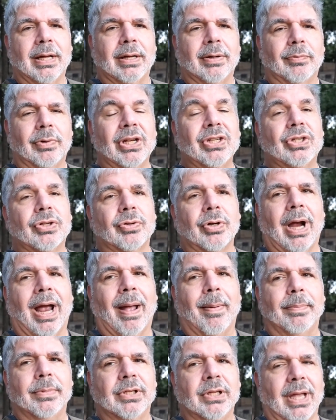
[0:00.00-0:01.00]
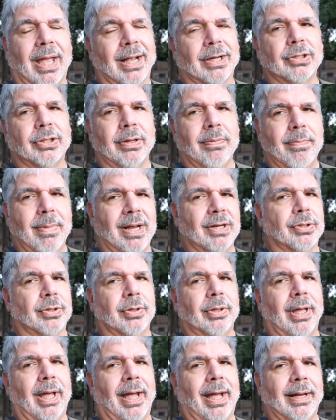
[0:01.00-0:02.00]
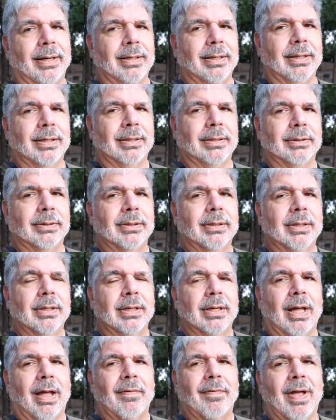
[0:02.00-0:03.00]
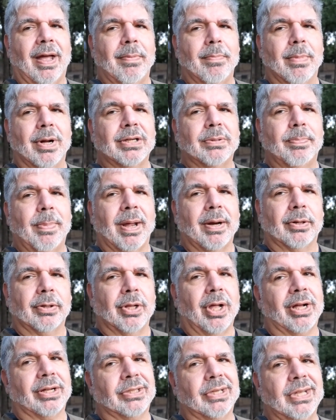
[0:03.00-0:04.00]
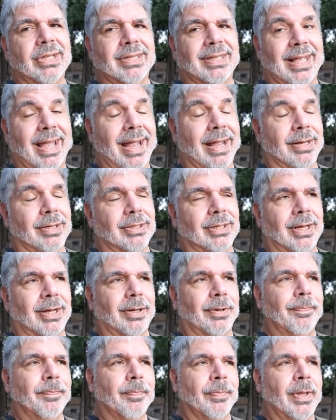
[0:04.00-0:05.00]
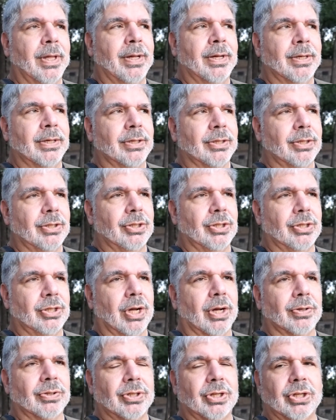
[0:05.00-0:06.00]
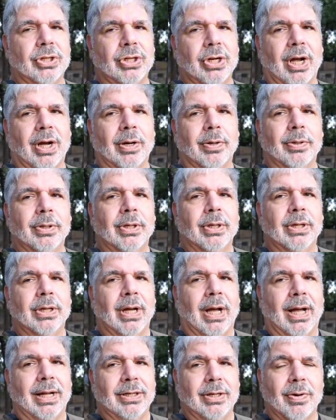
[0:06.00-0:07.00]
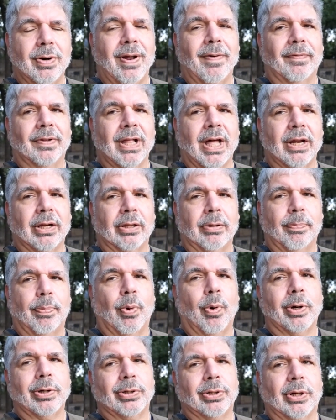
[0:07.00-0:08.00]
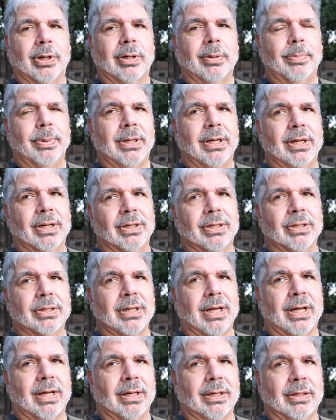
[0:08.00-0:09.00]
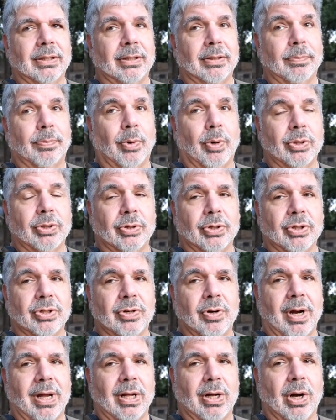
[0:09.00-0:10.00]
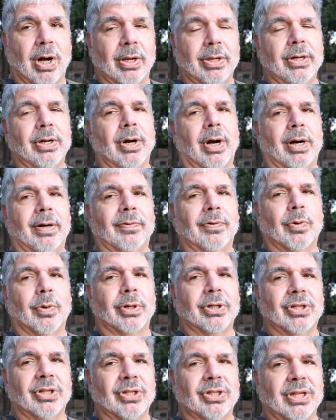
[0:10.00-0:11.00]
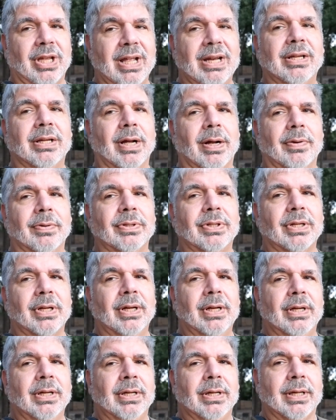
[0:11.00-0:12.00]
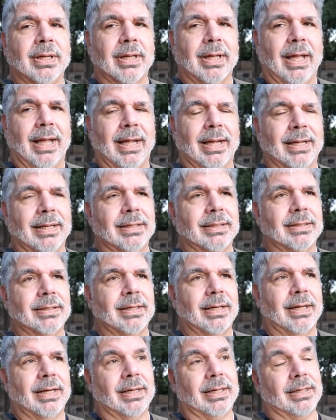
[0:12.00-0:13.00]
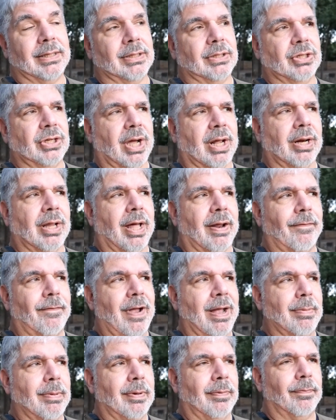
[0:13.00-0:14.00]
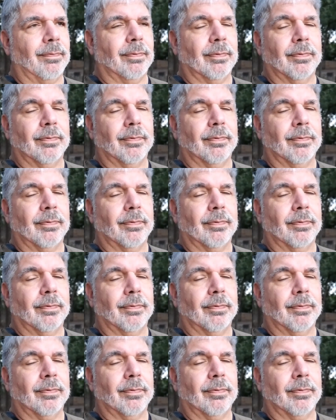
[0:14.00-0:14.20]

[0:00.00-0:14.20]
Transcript: wrist strap to actually measure that, and have had much better luck since then, so it goes to show. I don't have a lot of the Portra because the Portra's great calling card, of course, is skin tones, and shot a lot of family